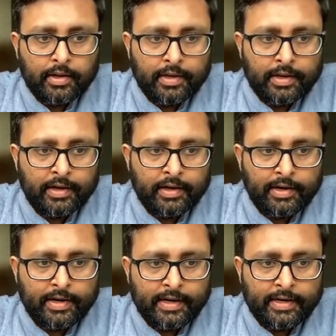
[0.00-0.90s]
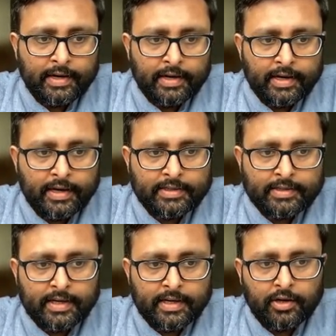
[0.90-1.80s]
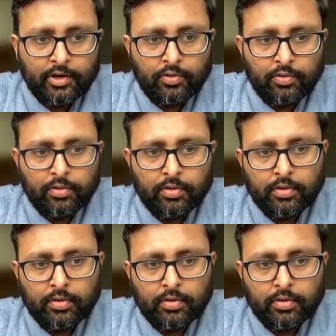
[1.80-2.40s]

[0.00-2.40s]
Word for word: Here, delta K is telling you